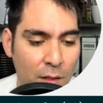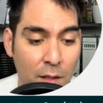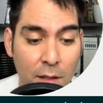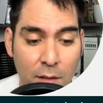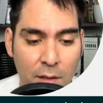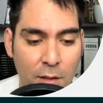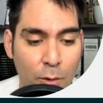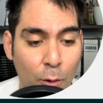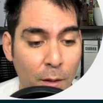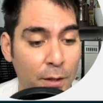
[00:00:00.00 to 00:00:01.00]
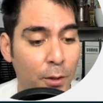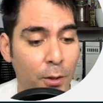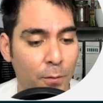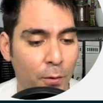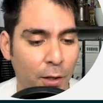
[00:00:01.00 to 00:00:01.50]
this is normally
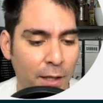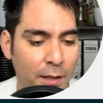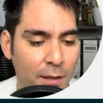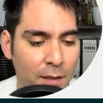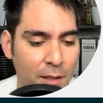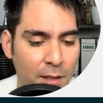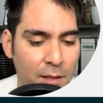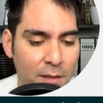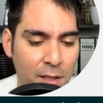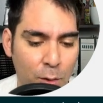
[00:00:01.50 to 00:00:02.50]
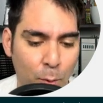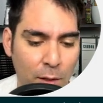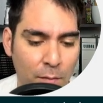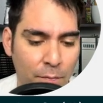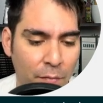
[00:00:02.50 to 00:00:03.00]
done for ADT is this
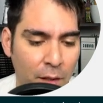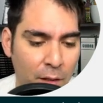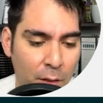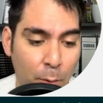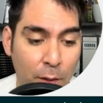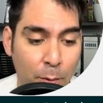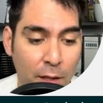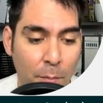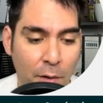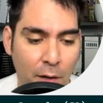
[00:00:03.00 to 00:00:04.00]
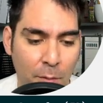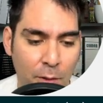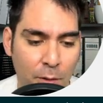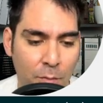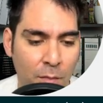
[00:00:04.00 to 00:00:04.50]
one, the one with the
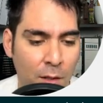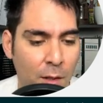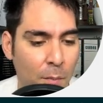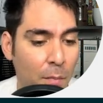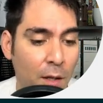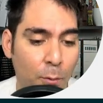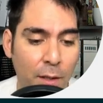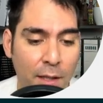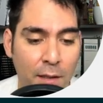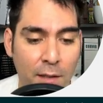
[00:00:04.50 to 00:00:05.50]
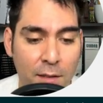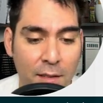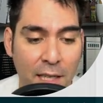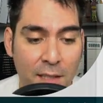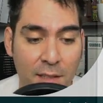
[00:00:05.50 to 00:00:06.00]
parameters. But we get this nice